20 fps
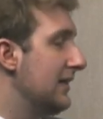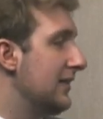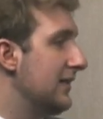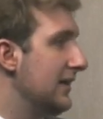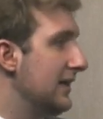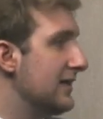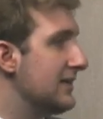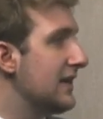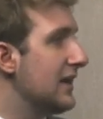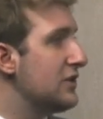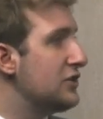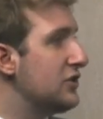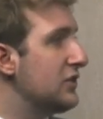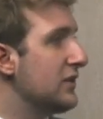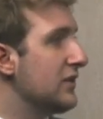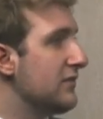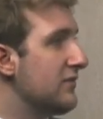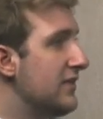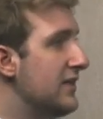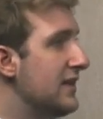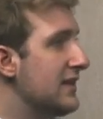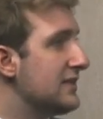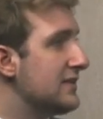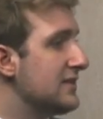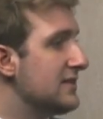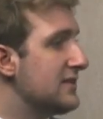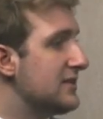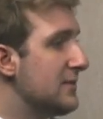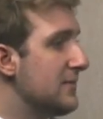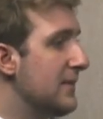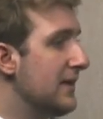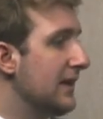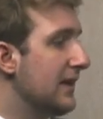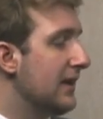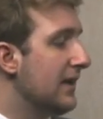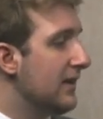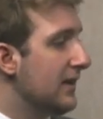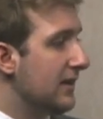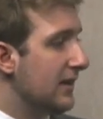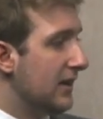The intention of this is to make
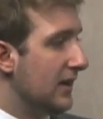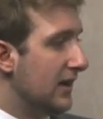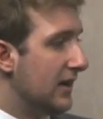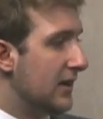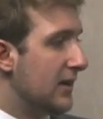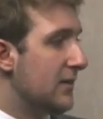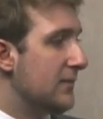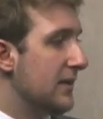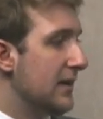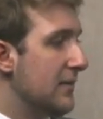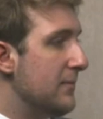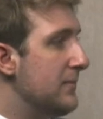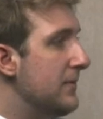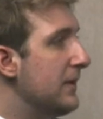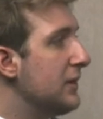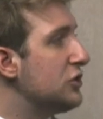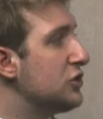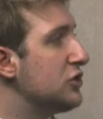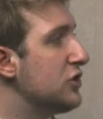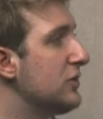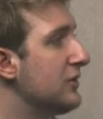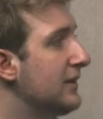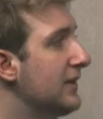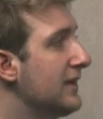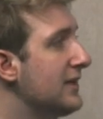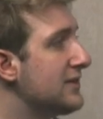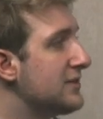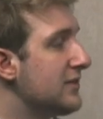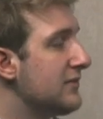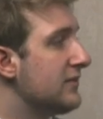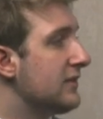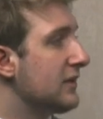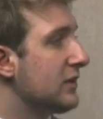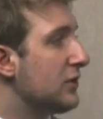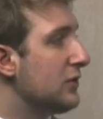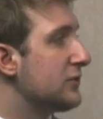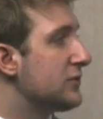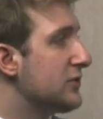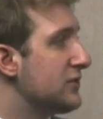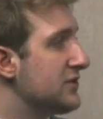um, a big showcase of the
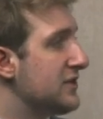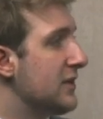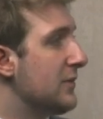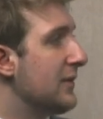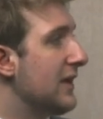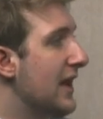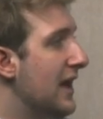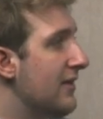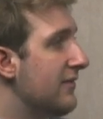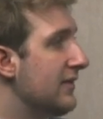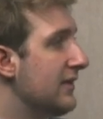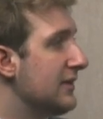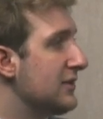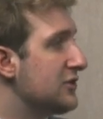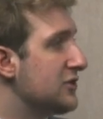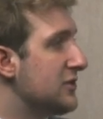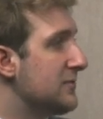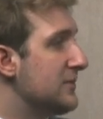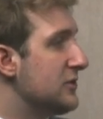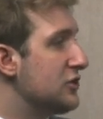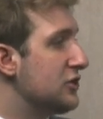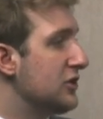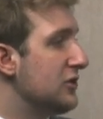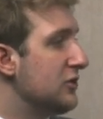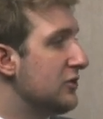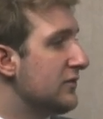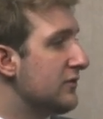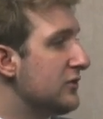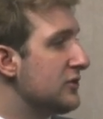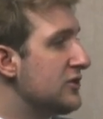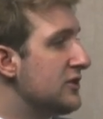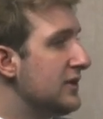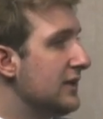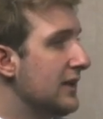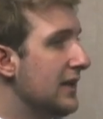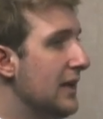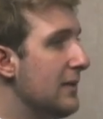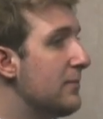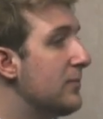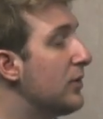cultures that we have at Eastern mm-hmm. Michigan mm -hmm.
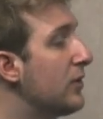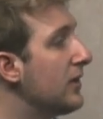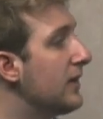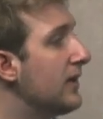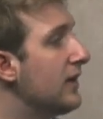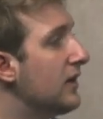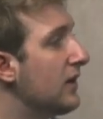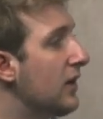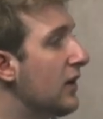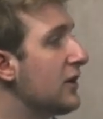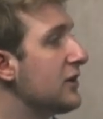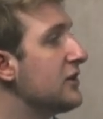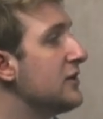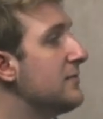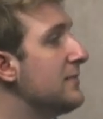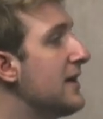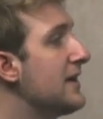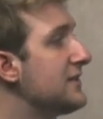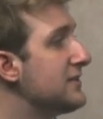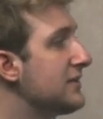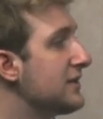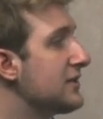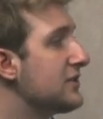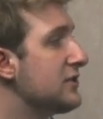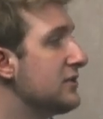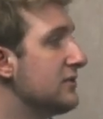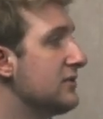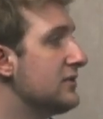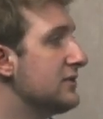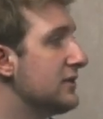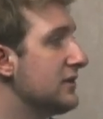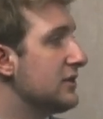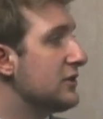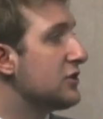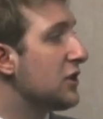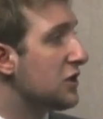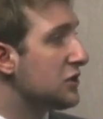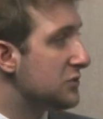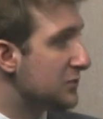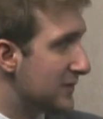University and put our domestic students in
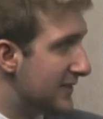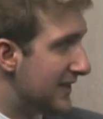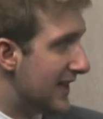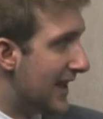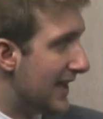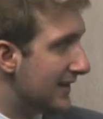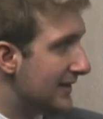touch with that.